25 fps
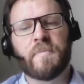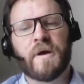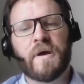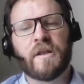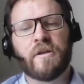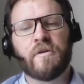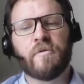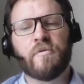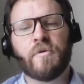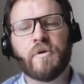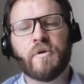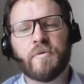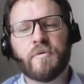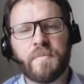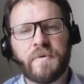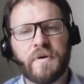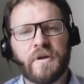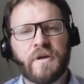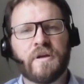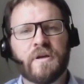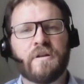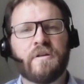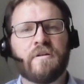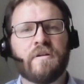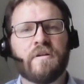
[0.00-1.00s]

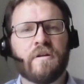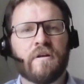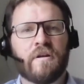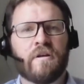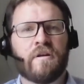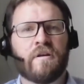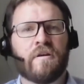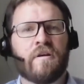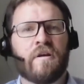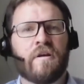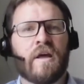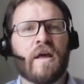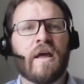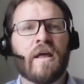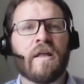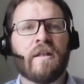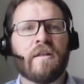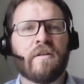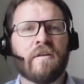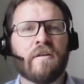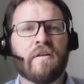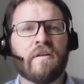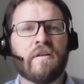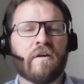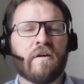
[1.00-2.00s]
pan-European
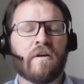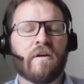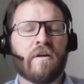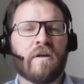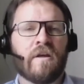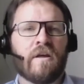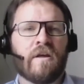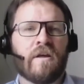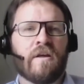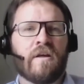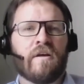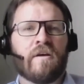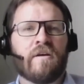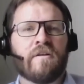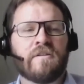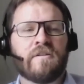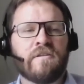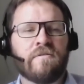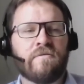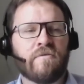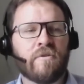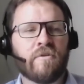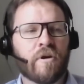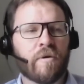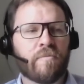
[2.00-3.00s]
and
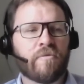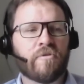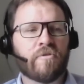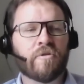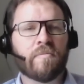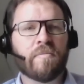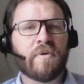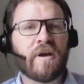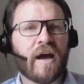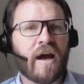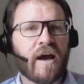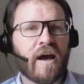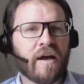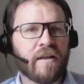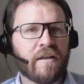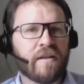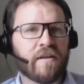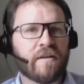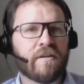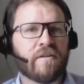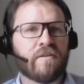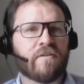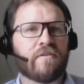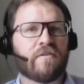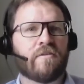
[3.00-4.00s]
developed some
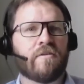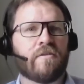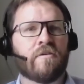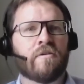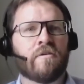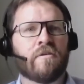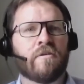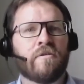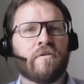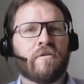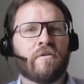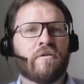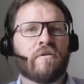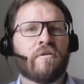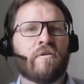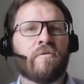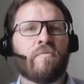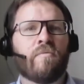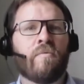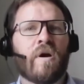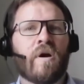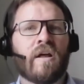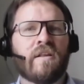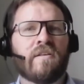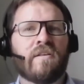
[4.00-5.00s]
guidance on
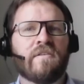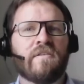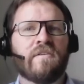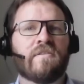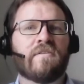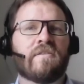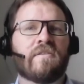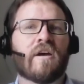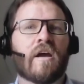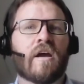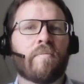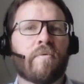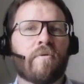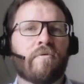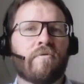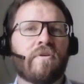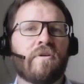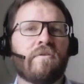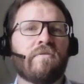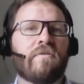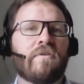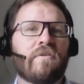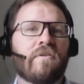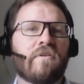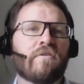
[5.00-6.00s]
what this type of
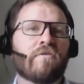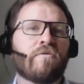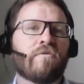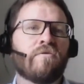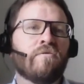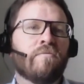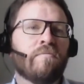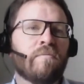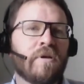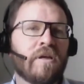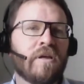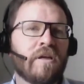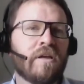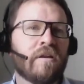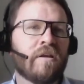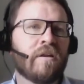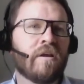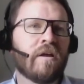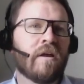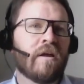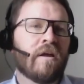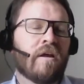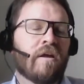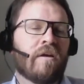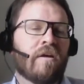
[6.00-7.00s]
services could mean,
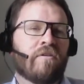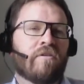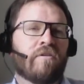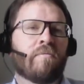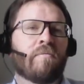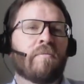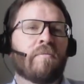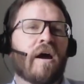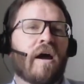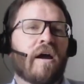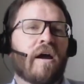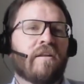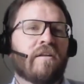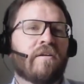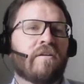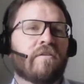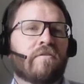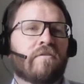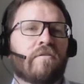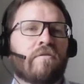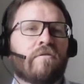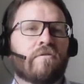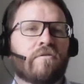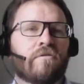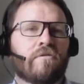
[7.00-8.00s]
some
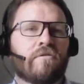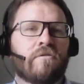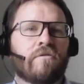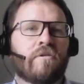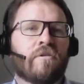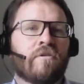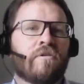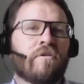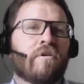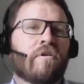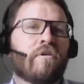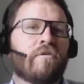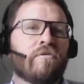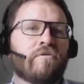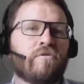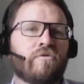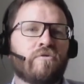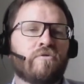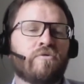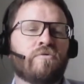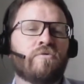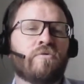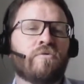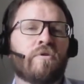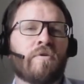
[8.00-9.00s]
guidance also on how
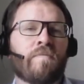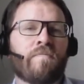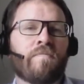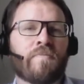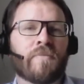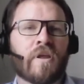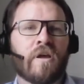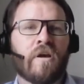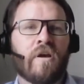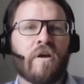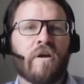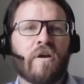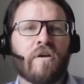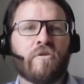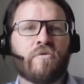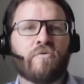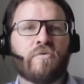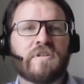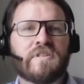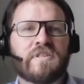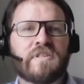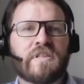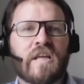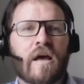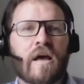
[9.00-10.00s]
to
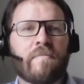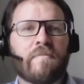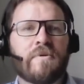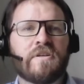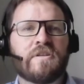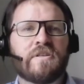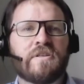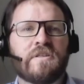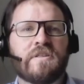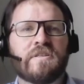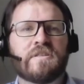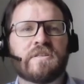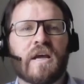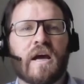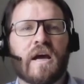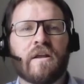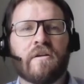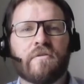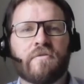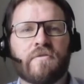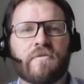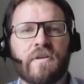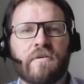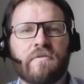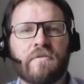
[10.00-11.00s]
establish this
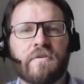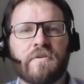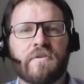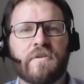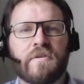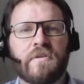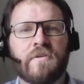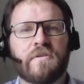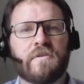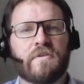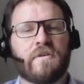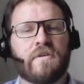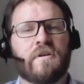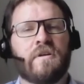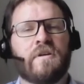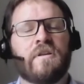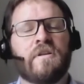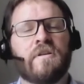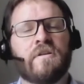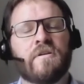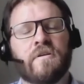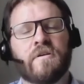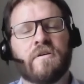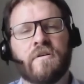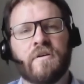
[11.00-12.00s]
kind of services
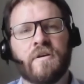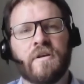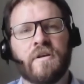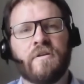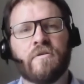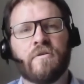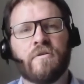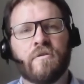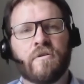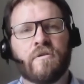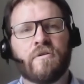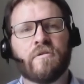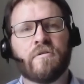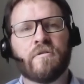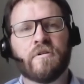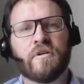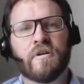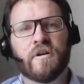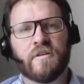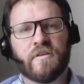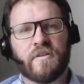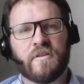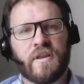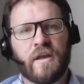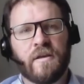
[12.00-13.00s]
in a local
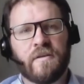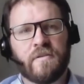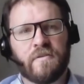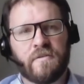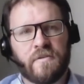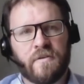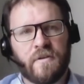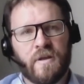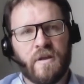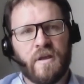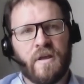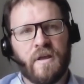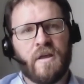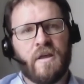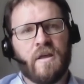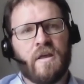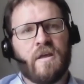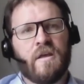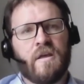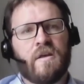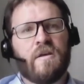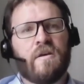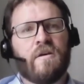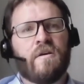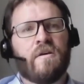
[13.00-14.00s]
context.
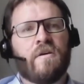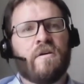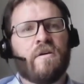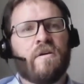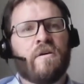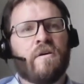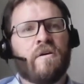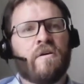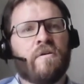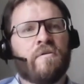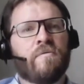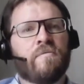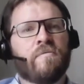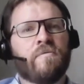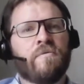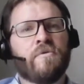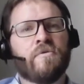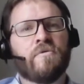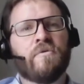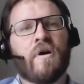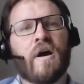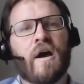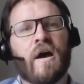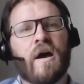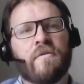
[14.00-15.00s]

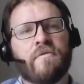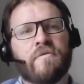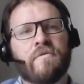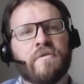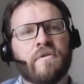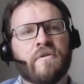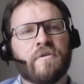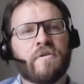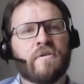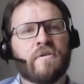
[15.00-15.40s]
You have